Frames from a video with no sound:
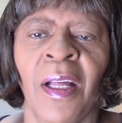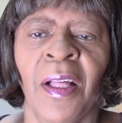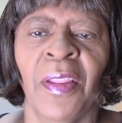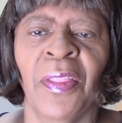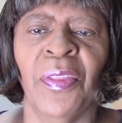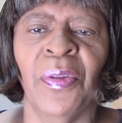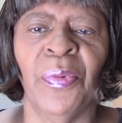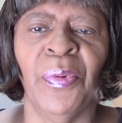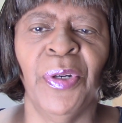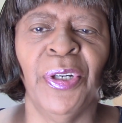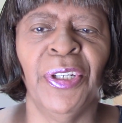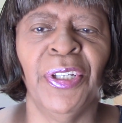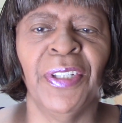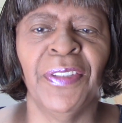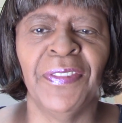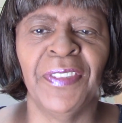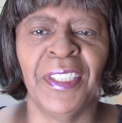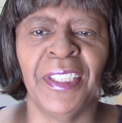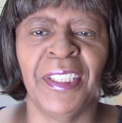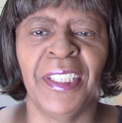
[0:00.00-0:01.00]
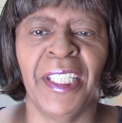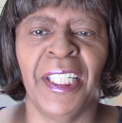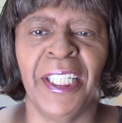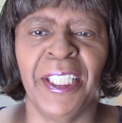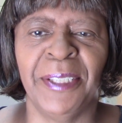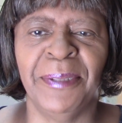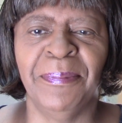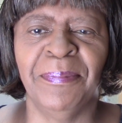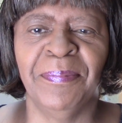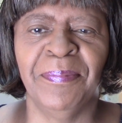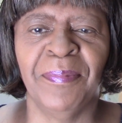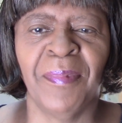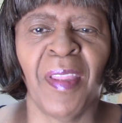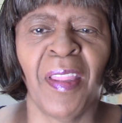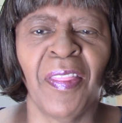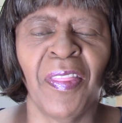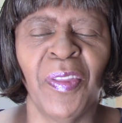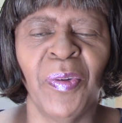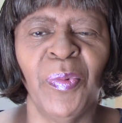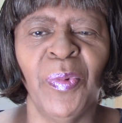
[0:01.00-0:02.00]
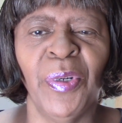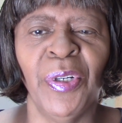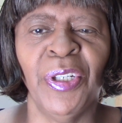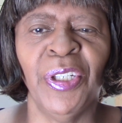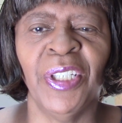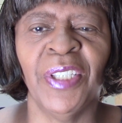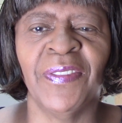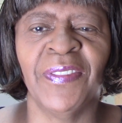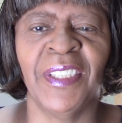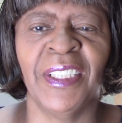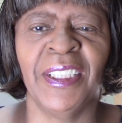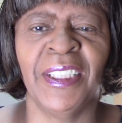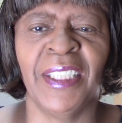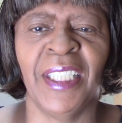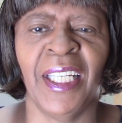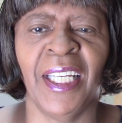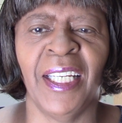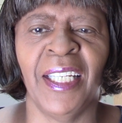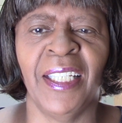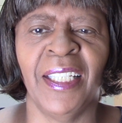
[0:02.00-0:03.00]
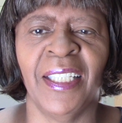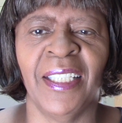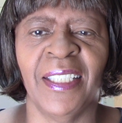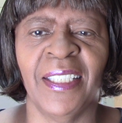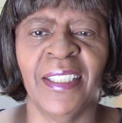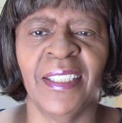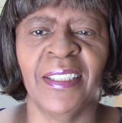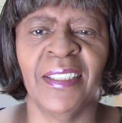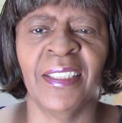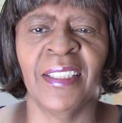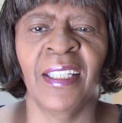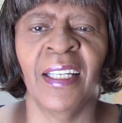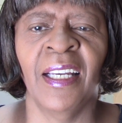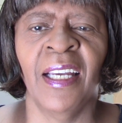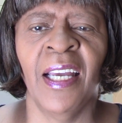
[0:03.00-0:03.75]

The word of the day. The word of the day is